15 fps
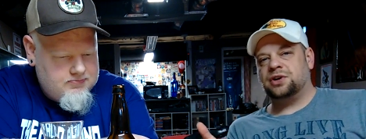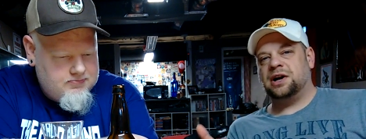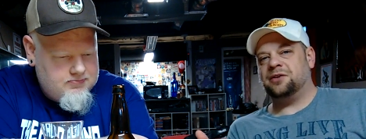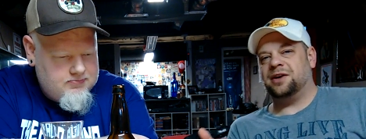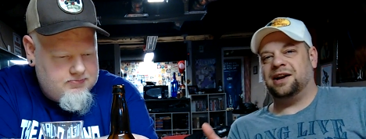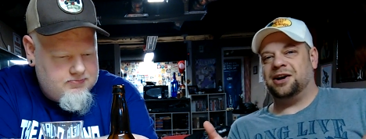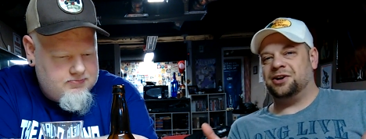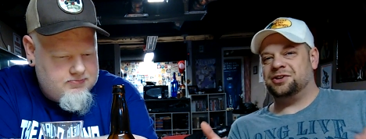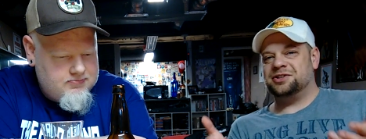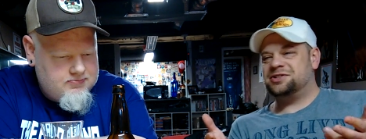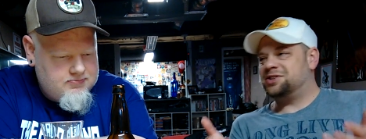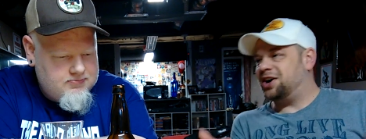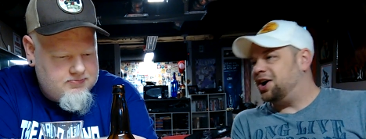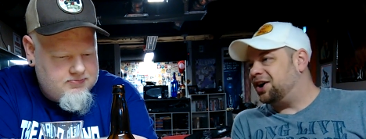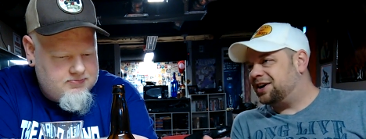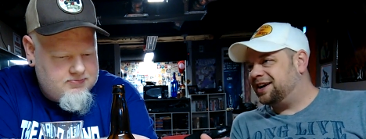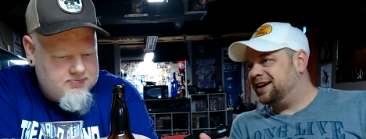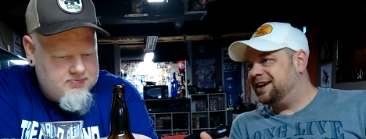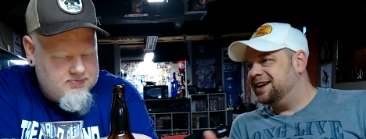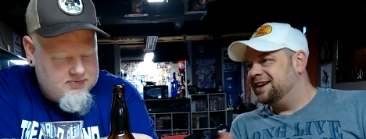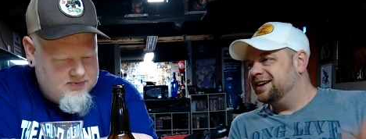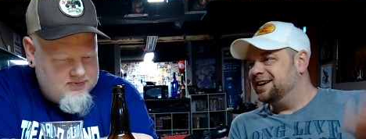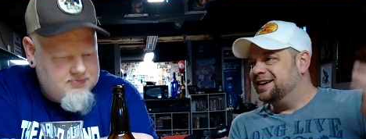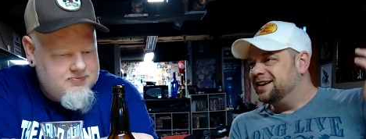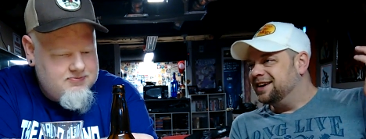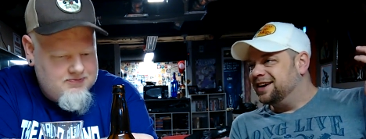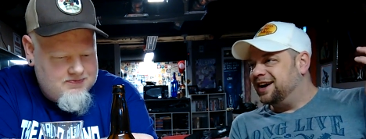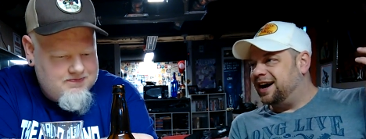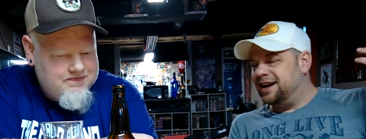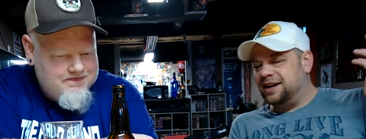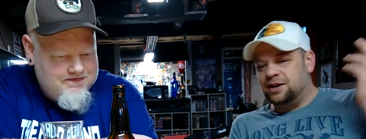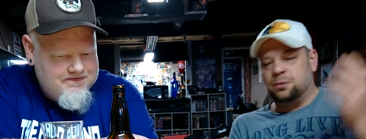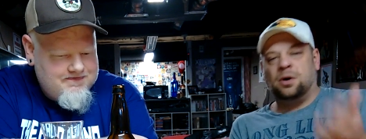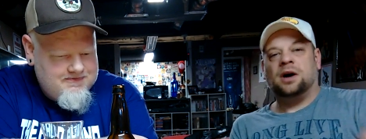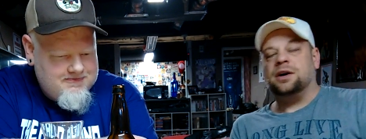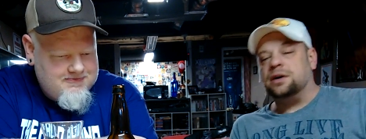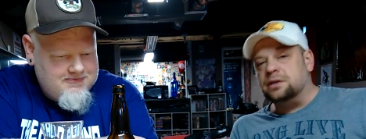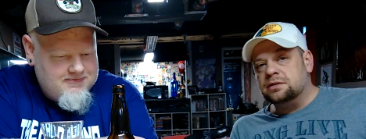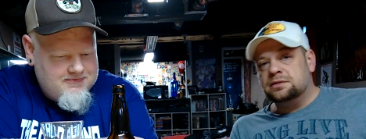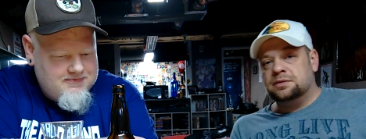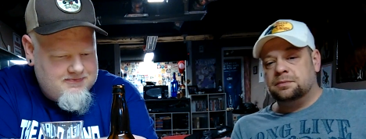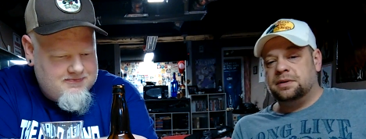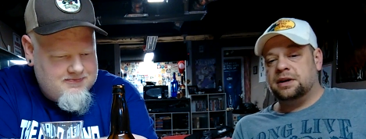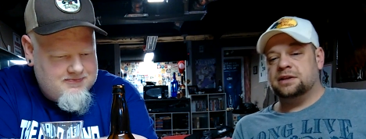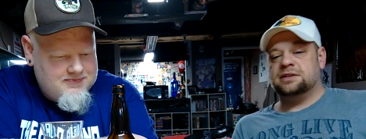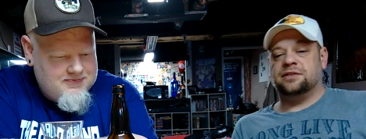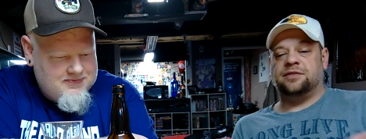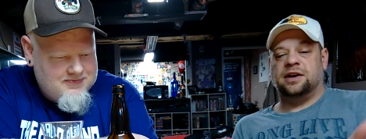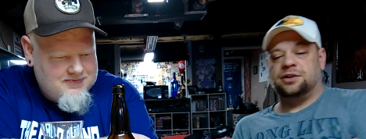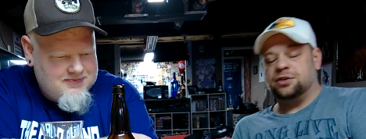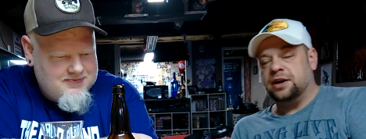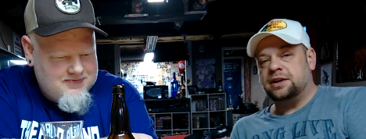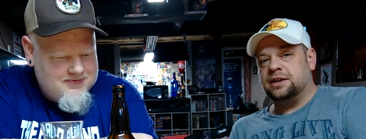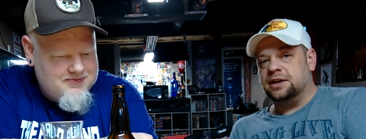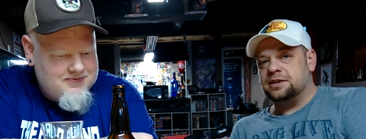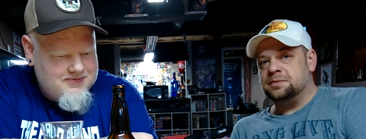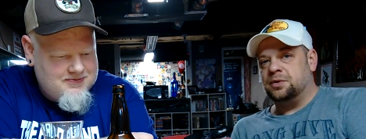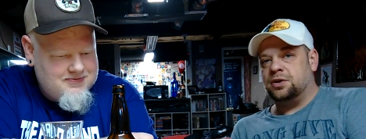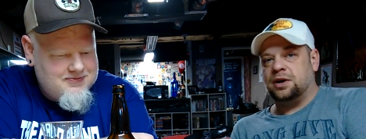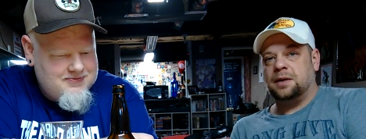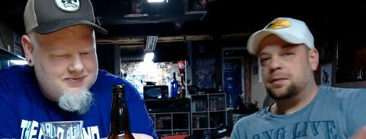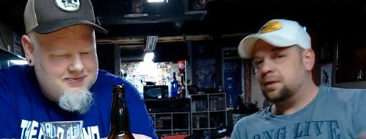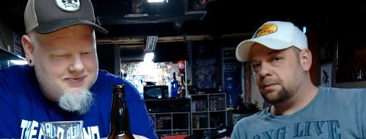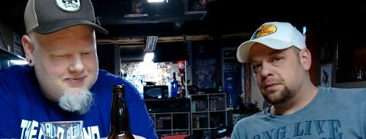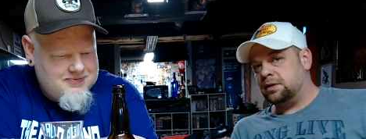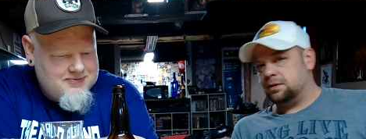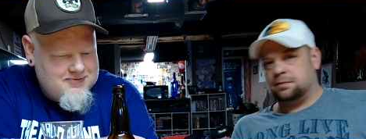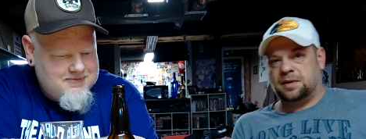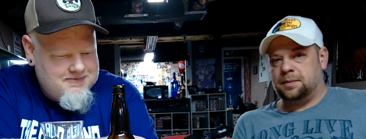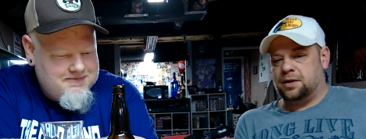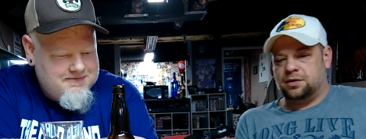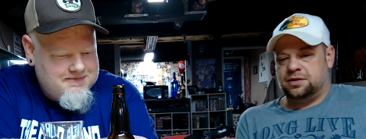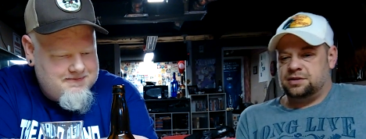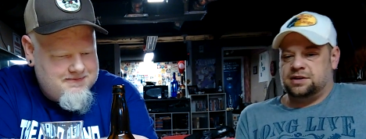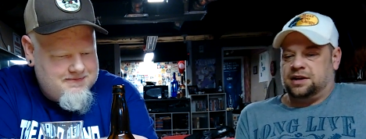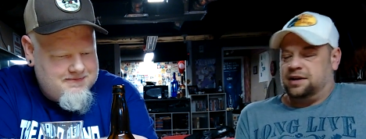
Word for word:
Speaker 1: dry right now just talking. I need water because if I drink this more, I'm my mouth is